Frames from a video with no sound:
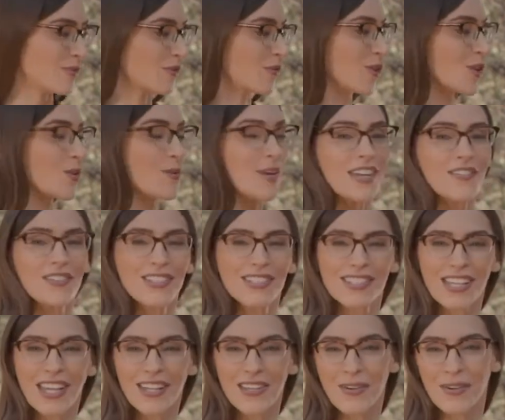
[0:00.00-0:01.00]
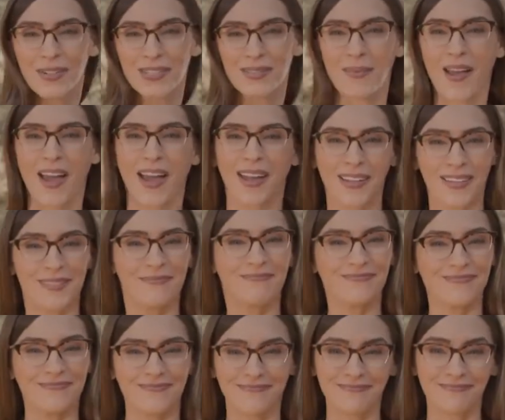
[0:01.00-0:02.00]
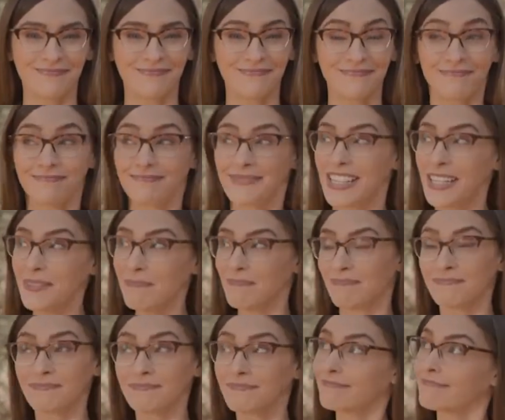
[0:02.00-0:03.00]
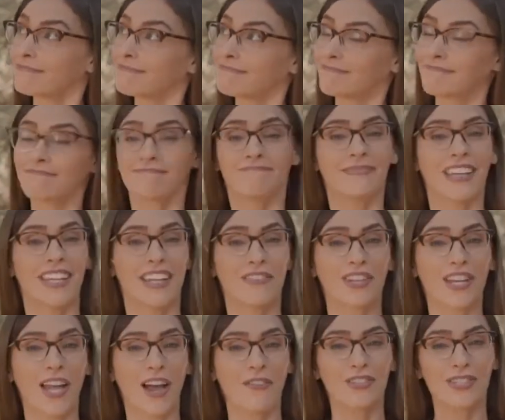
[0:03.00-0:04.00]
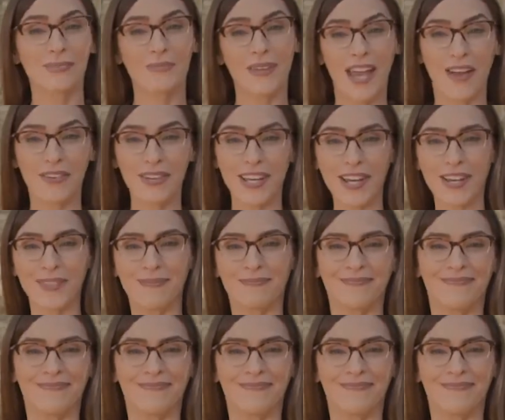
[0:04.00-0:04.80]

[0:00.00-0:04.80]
before you even send yours back. See? It even covers me out here.